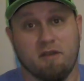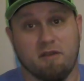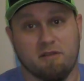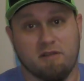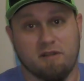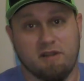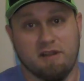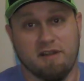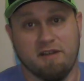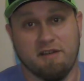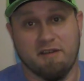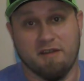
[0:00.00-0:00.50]

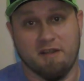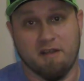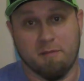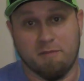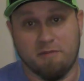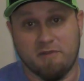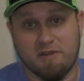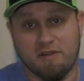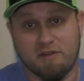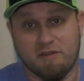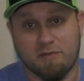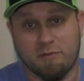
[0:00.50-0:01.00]
leading up
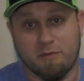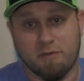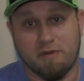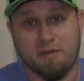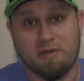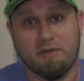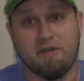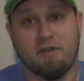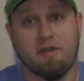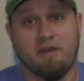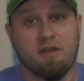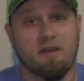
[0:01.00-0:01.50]
to this
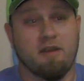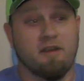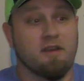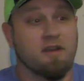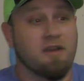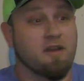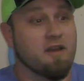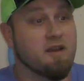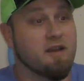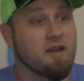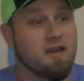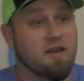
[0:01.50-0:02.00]

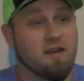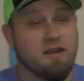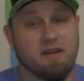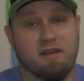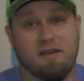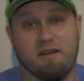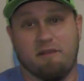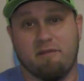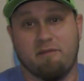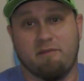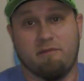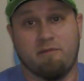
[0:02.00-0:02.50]
one.
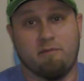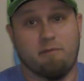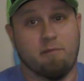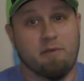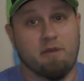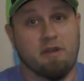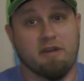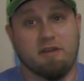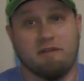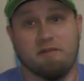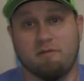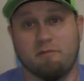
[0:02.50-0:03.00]
I've
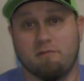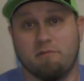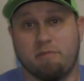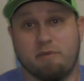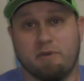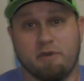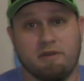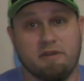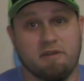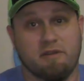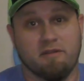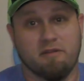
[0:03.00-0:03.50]
been
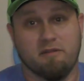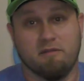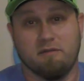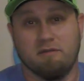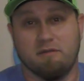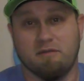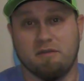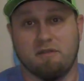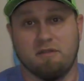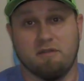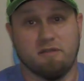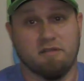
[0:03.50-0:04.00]

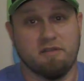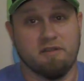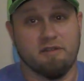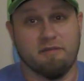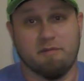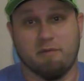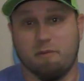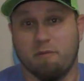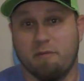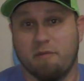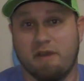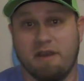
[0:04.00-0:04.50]
putting
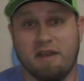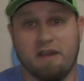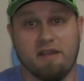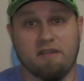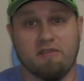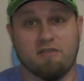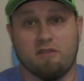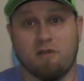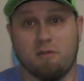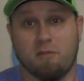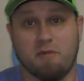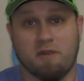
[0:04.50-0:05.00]
different
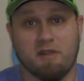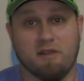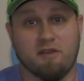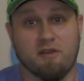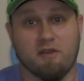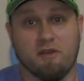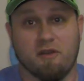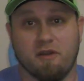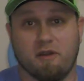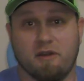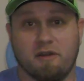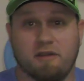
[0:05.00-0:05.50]
bags on my
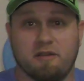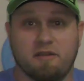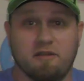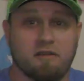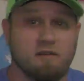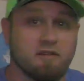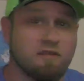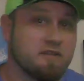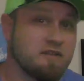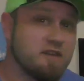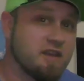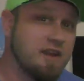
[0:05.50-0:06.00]
cart,
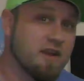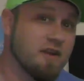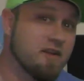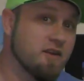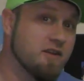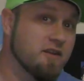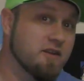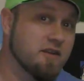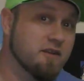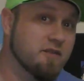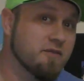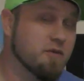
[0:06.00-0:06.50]

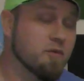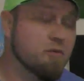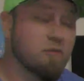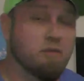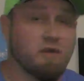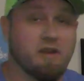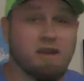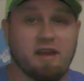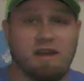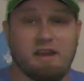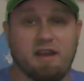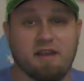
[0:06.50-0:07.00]
carrying different
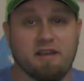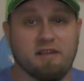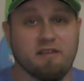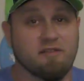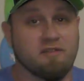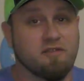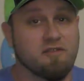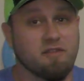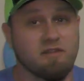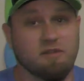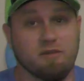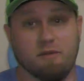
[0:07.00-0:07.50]

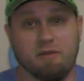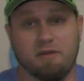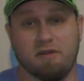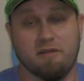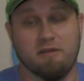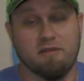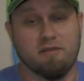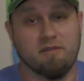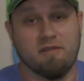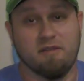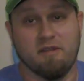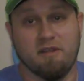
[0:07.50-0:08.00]
bags,
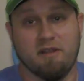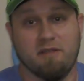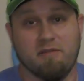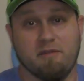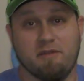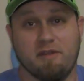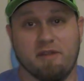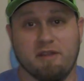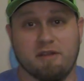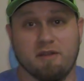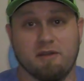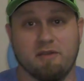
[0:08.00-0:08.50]
doing
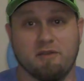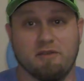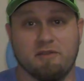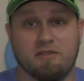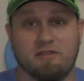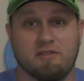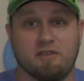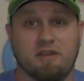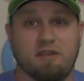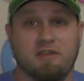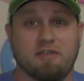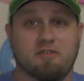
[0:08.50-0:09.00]
everything under the
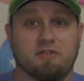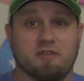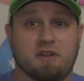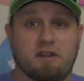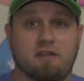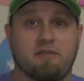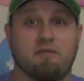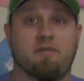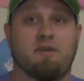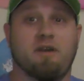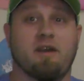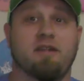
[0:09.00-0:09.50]
sun, trying
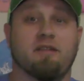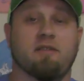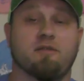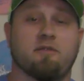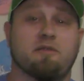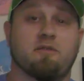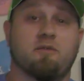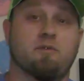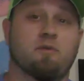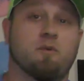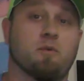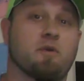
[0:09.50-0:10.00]
to find
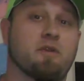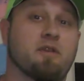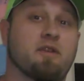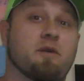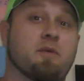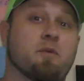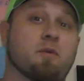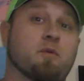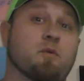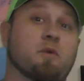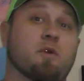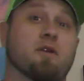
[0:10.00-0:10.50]
the one
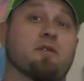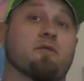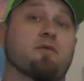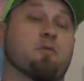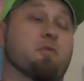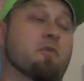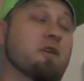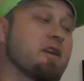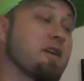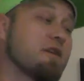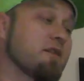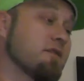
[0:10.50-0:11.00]
that would work for
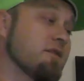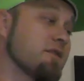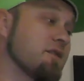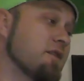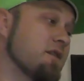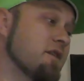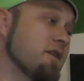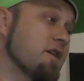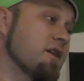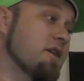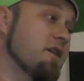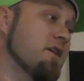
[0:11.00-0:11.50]
me.
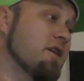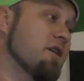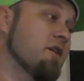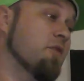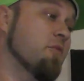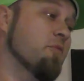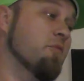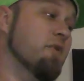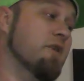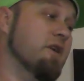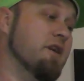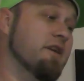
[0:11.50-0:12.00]

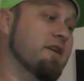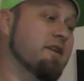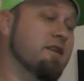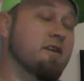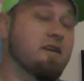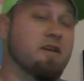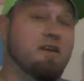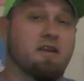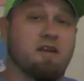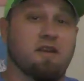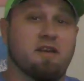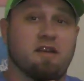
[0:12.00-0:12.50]
But
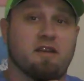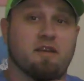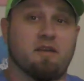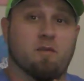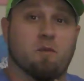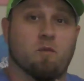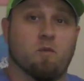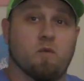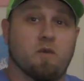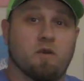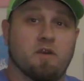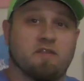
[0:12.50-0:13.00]

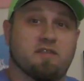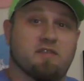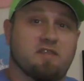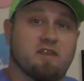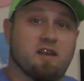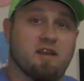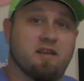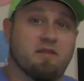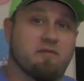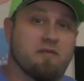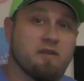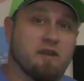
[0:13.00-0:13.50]
once
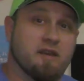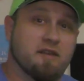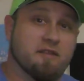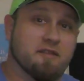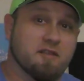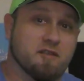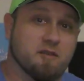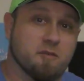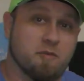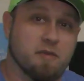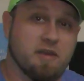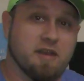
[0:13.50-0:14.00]
I found
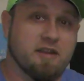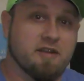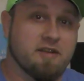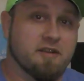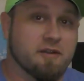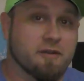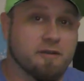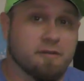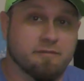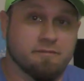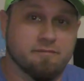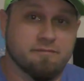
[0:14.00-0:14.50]
the
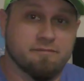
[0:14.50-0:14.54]
Commander,